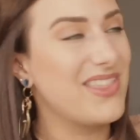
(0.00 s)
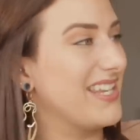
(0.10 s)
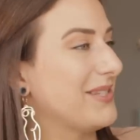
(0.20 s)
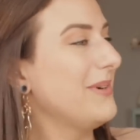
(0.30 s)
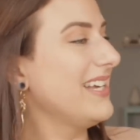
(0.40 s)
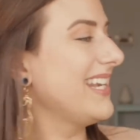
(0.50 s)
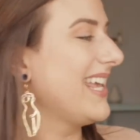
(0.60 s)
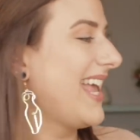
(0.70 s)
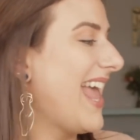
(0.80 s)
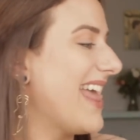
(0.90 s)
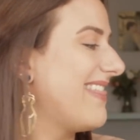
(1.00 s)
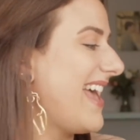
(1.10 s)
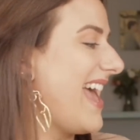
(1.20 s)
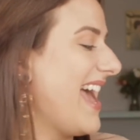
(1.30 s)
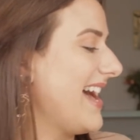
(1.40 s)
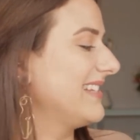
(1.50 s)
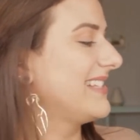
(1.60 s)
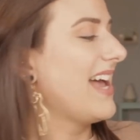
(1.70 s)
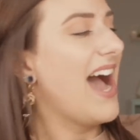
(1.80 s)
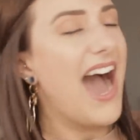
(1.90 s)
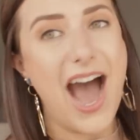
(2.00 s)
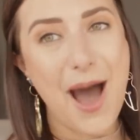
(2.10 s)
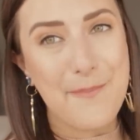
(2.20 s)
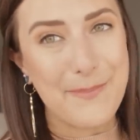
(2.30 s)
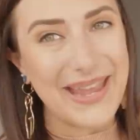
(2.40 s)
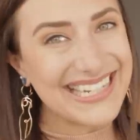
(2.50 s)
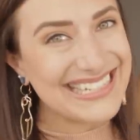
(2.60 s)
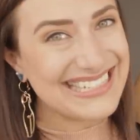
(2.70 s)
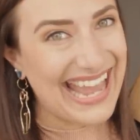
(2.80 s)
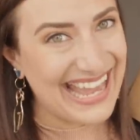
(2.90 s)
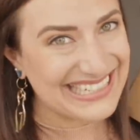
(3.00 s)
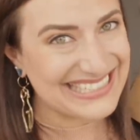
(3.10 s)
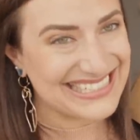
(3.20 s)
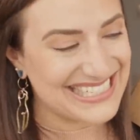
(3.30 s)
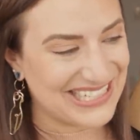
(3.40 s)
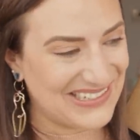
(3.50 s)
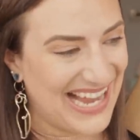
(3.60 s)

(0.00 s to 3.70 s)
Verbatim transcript: this one that has a Made in Canada sticker